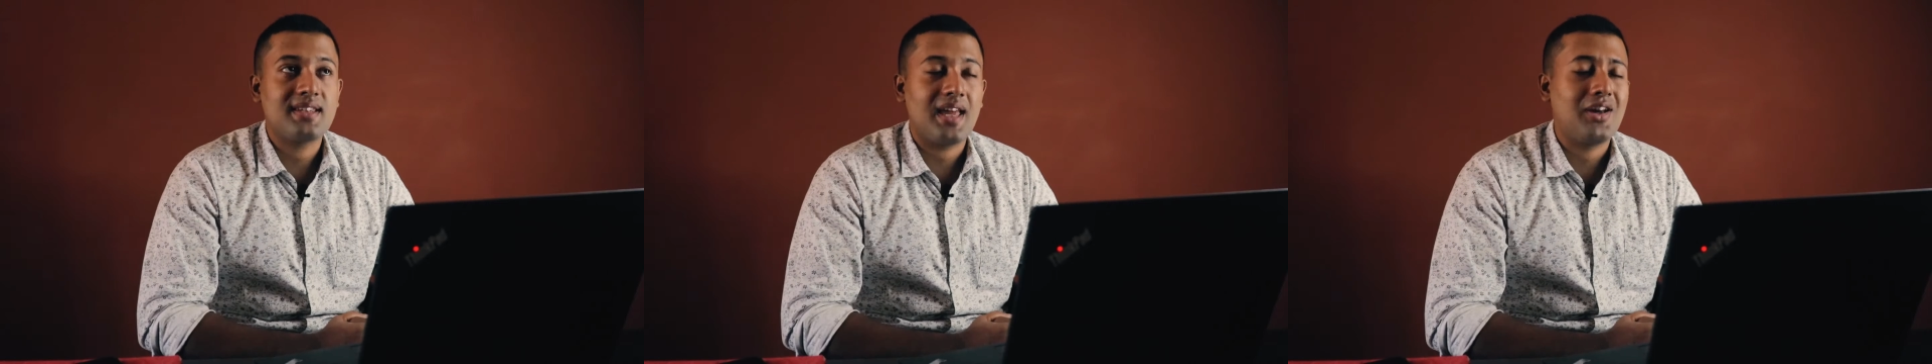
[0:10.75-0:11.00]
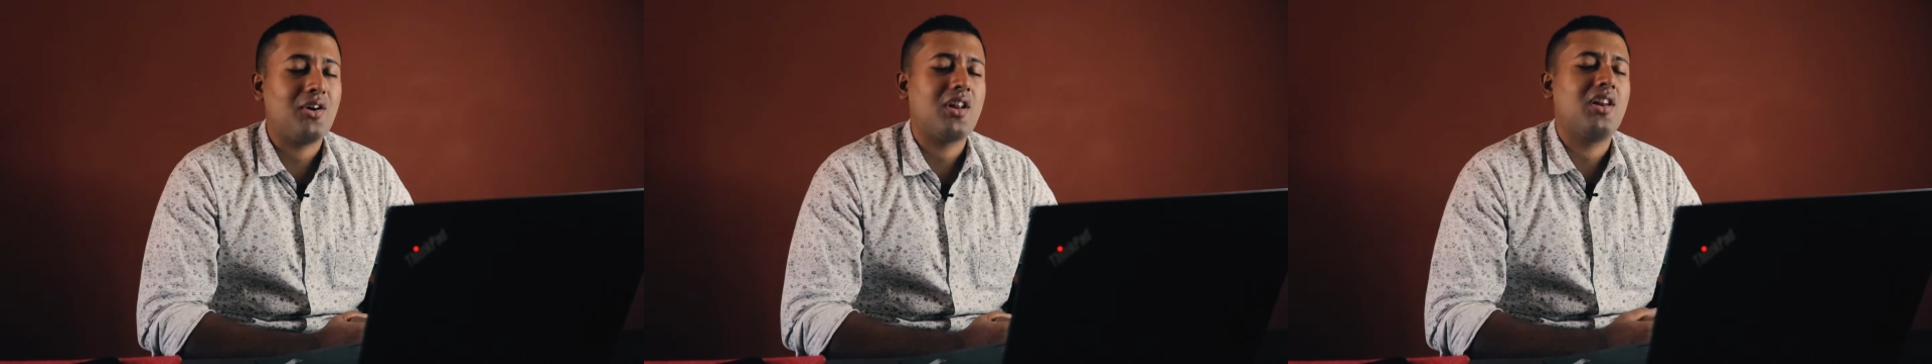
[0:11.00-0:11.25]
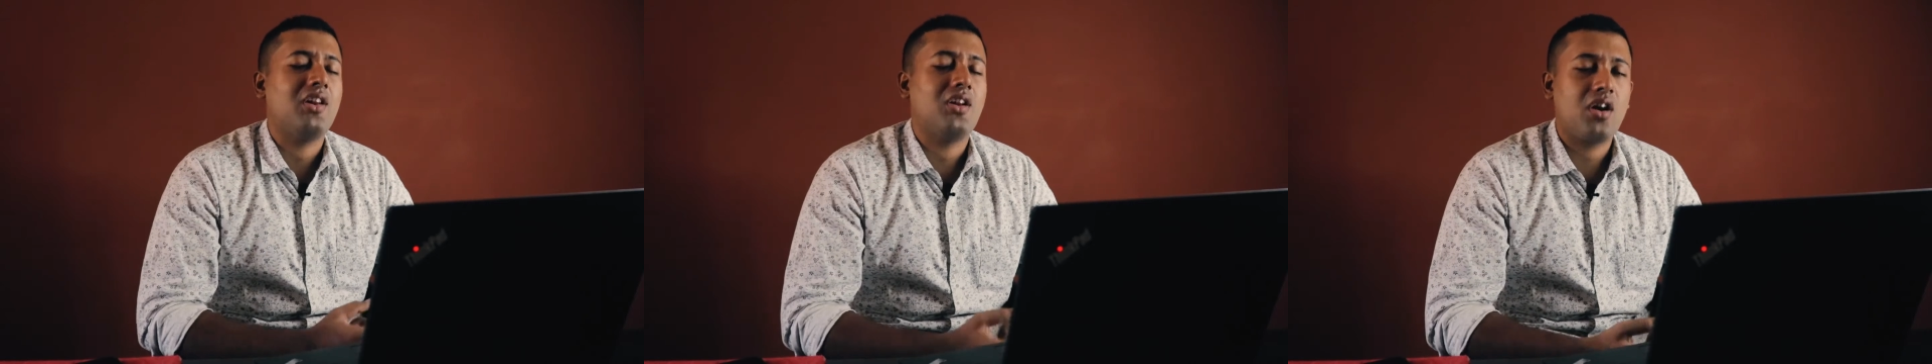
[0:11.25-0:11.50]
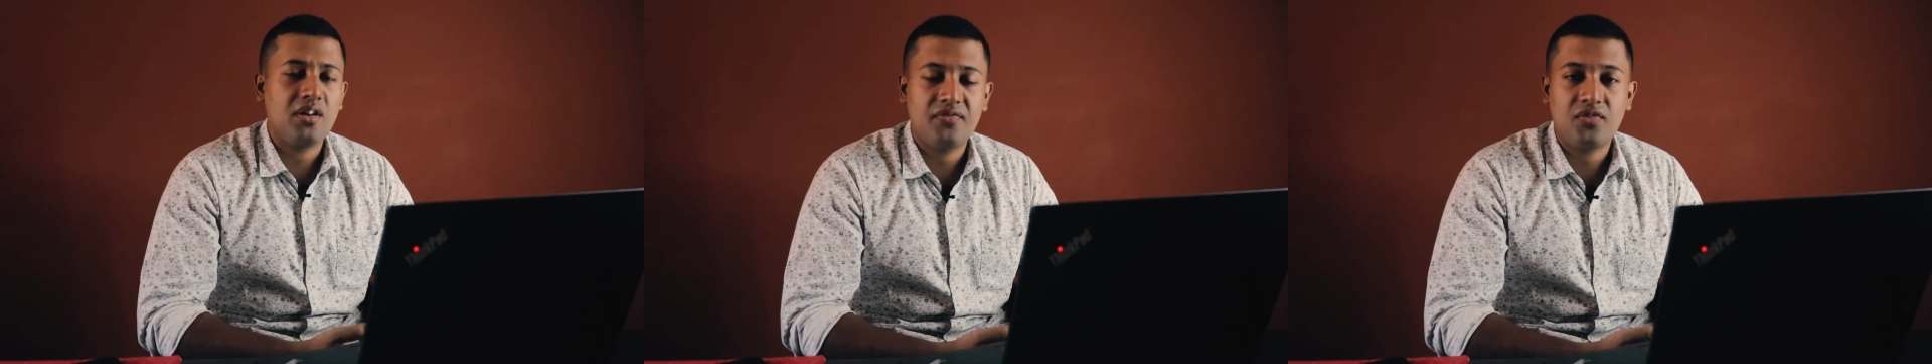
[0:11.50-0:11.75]
I got a
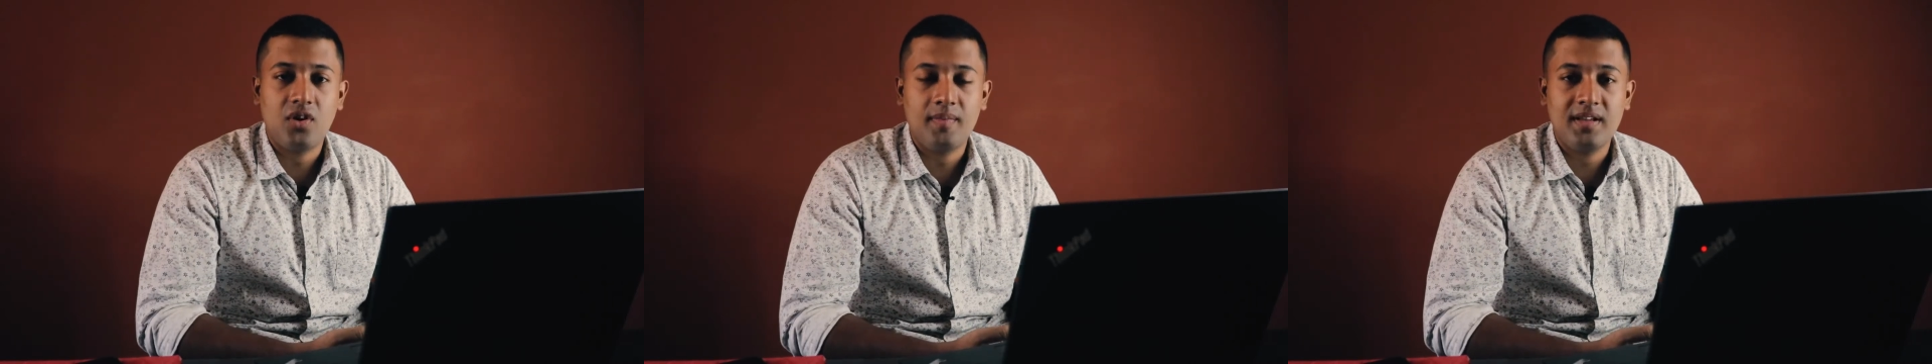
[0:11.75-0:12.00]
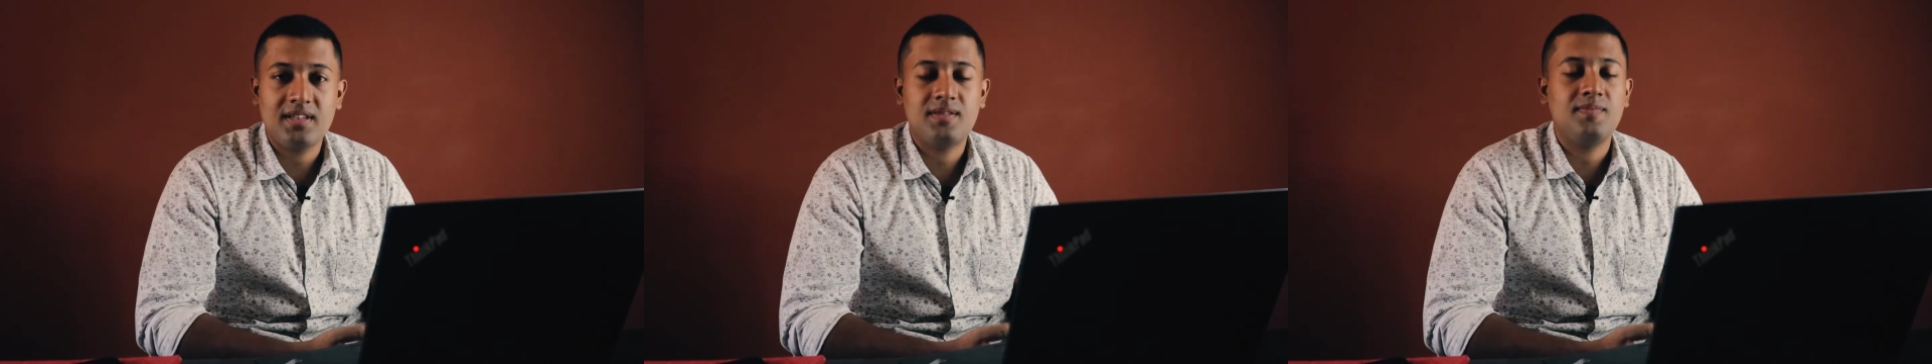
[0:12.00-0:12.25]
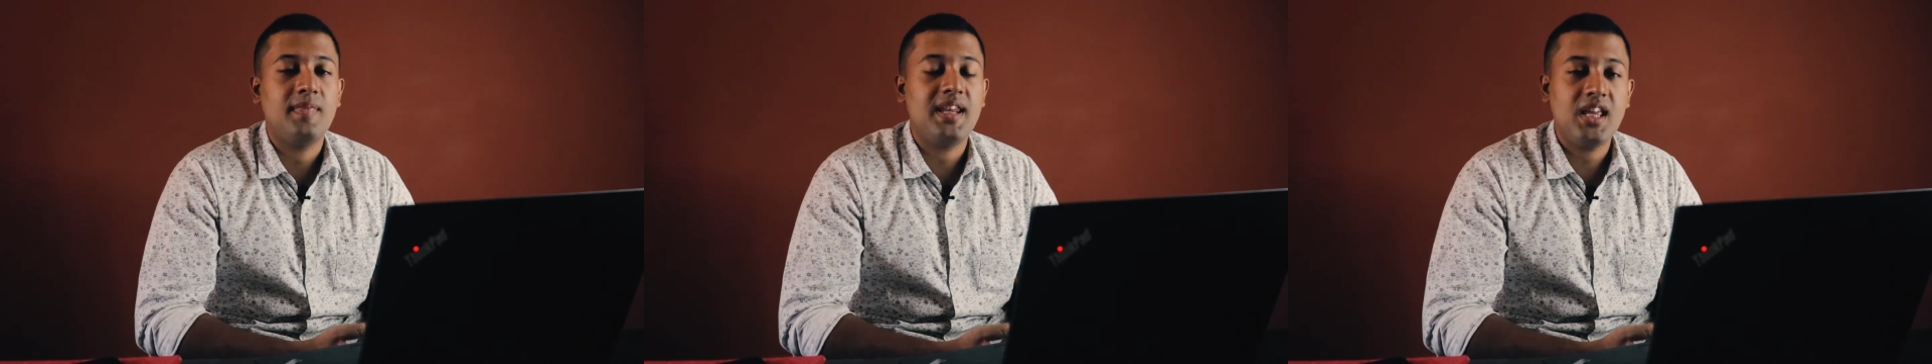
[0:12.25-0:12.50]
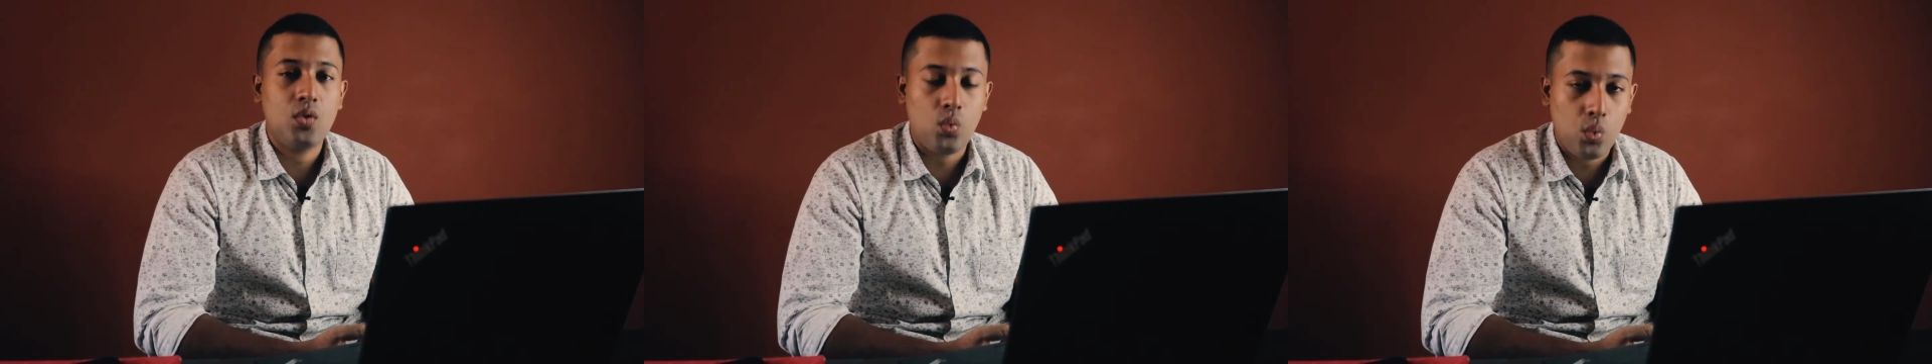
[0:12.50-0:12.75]
lot of comments,
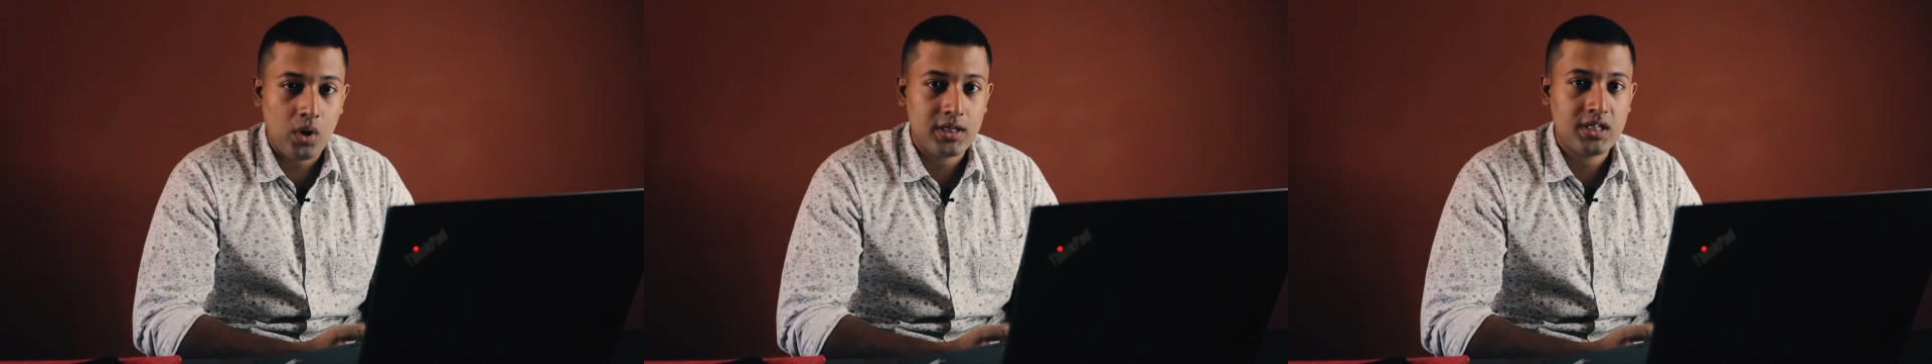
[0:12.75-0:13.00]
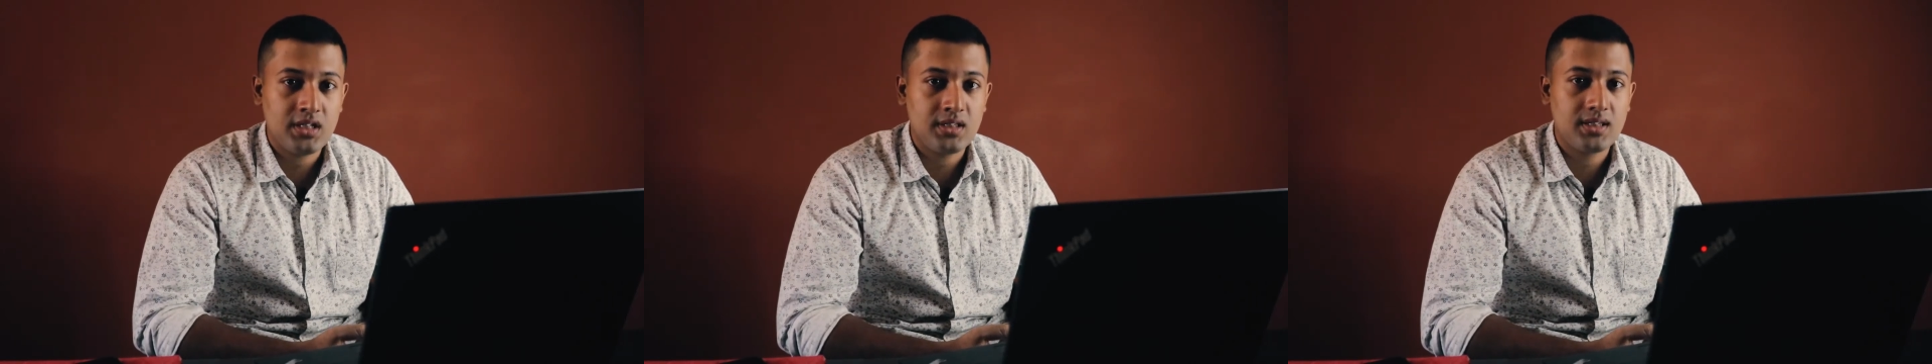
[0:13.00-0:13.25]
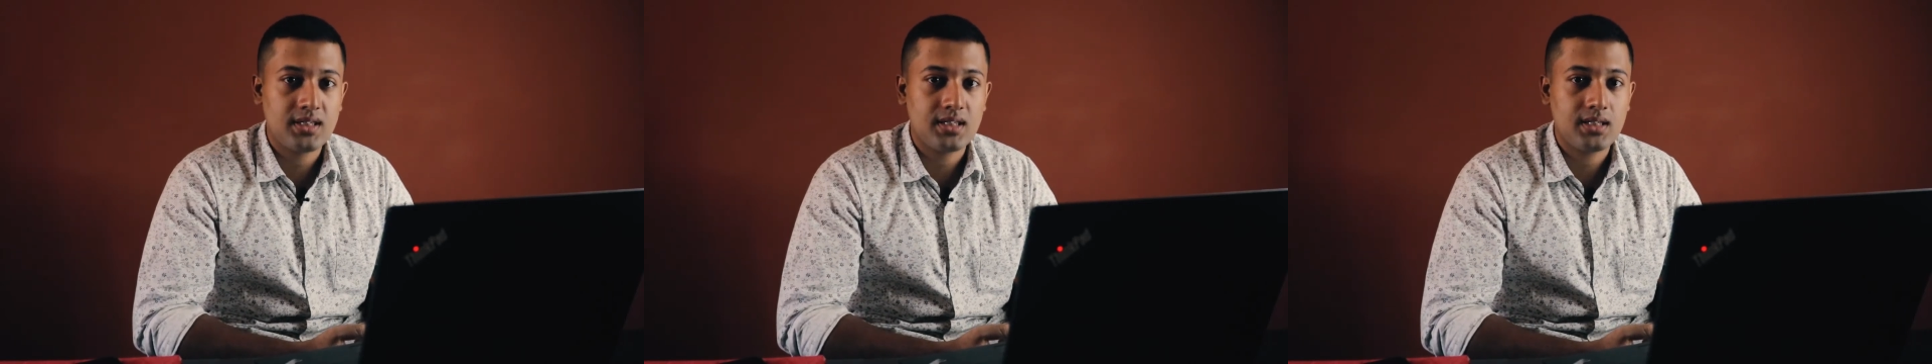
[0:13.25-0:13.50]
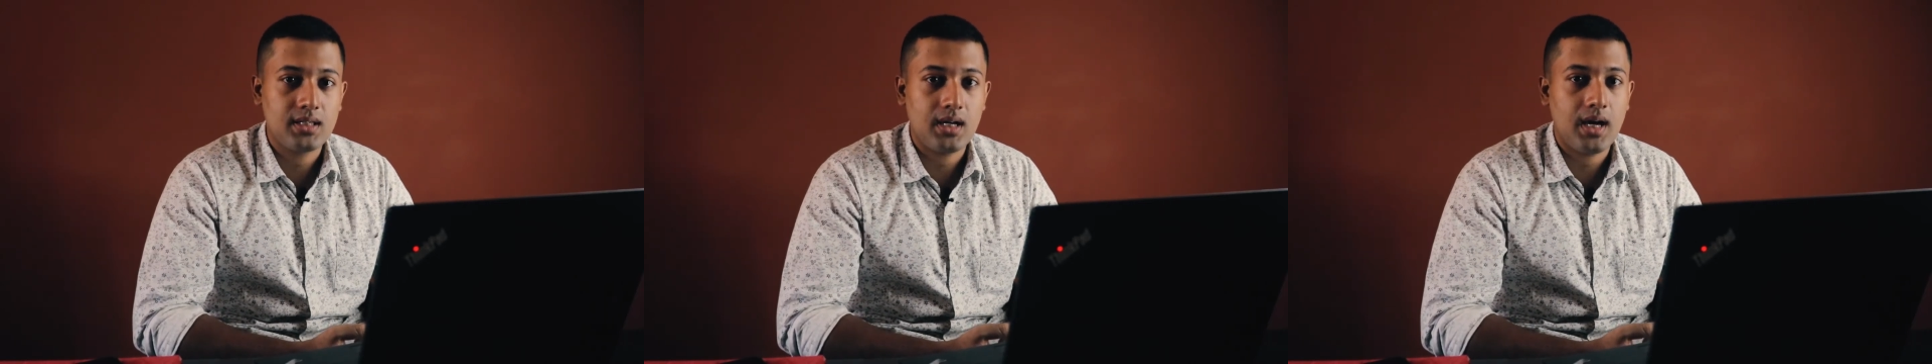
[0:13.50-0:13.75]
many questions.